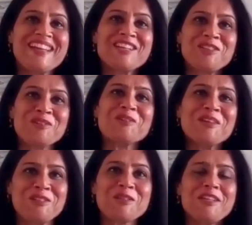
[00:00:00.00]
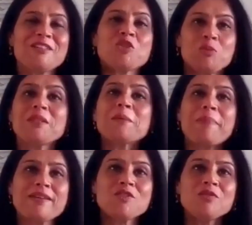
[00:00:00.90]
that it, it should be the
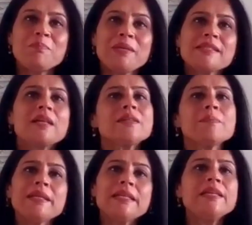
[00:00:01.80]
passion because ultimately,